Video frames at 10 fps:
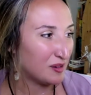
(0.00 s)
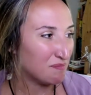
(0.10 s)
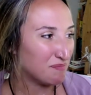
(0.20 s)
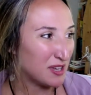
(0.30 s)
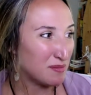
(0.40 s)

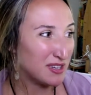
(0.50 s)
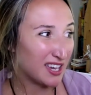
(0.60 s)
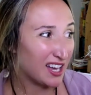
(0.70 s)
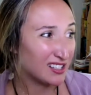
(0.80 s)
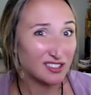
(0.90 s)
Maybe
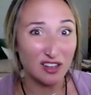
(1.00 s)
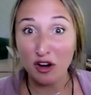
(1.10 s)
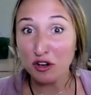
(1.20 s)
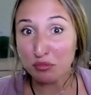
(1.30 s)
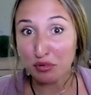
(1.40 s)
cats
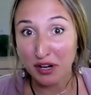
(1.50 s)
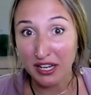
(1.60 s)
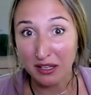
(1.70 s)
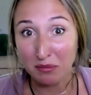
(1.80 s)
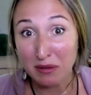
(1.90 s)
aren't
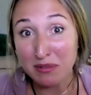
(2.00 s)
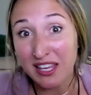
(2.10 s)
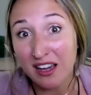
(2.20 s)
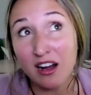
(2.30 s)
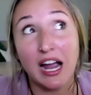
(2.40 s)
praying. Maybe
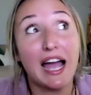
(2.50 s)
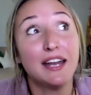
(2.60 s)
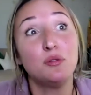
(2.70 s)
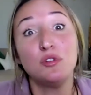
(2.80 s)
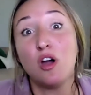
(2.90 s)
they are. I
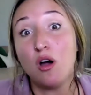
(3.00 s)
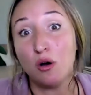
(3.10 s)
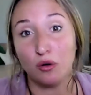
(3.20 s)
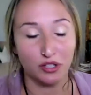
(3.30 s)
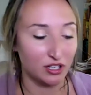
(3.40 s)
don't
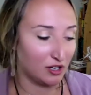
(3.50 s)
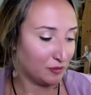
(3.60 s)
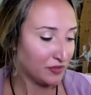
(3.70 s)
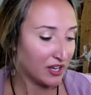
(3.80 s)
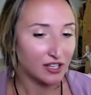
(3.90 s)
know,
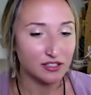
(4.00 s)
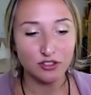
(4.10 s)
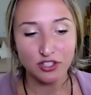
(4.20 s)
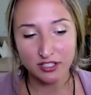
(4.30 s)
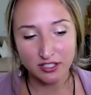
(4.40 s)
So
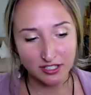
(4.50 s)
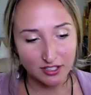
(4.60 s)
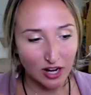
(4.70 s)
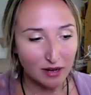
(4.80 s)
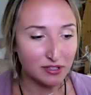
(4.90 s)
she's
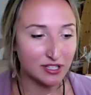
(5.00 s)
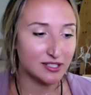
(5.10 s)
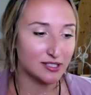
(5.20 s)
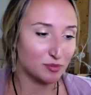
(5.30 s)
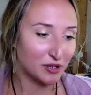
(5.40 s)
describing this
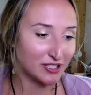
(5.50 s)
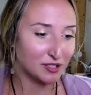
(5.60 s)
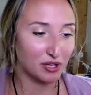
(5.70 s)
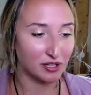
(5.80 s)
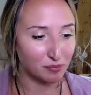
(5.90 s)
experience
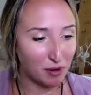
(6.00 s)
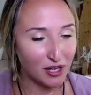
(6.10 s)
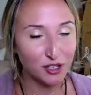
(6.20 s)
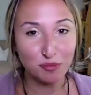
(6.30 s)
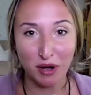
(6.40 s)
of being
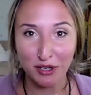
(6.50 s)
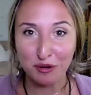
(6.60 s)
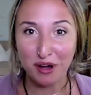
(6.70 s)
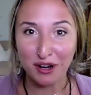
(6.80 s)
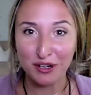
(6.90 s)
ponder,
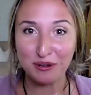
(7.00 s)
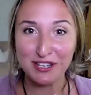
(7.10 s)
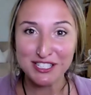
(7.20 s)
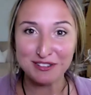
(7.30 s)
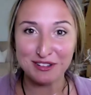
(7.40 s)

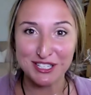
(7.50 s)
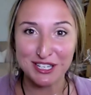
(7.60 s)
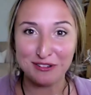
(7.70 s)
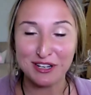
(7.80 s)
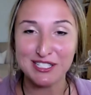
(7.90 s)
questioning.
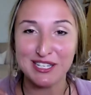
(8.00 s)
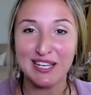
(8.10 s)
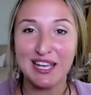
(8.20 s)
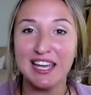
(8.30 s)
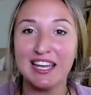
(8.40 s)

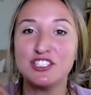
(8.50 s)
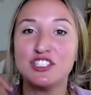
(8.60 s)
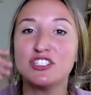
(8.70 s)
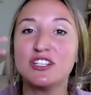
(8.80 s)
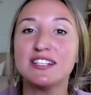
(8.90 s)
And
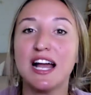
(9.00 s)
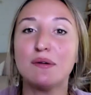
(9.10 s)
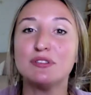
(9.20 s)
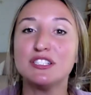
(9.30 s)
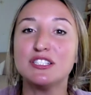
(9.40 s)
she just
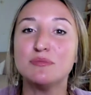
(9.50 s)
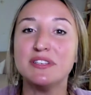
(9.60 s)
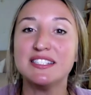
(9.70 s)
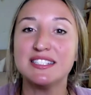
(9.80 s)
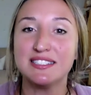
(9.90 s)
happens to be
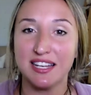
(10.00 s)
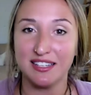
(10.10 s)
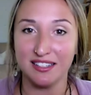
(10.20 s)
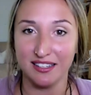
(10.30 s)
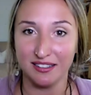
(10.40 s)

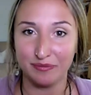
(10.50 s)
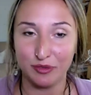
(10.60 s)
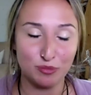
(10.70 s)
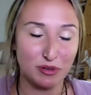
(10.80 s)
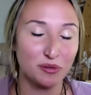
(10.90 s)
standing,
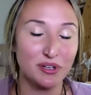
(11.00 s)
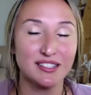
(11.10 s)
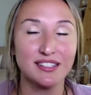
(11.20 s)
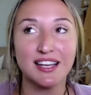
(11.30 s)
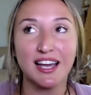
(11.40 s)
which by the way
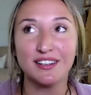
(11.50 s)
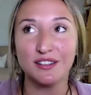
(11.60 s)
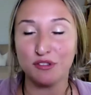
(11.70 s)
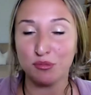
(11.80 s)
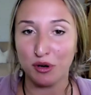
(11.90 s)
is the title
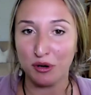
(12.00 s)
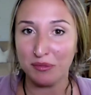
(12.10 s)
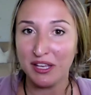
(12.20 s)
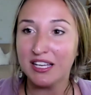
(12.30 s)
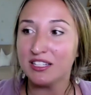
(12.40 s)
of the poem,
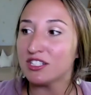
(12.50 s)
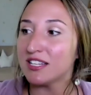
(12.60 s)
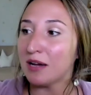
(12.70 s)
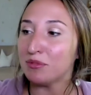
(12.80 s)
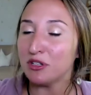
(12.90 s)
just
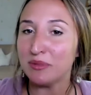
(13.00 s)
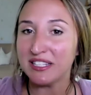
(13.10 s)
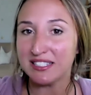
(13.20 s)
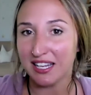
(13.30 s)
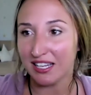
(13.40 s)
happened to be
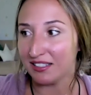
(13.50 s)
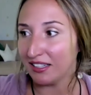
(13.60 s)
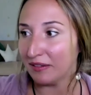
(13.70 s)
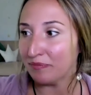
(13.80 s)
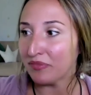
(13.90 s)
standing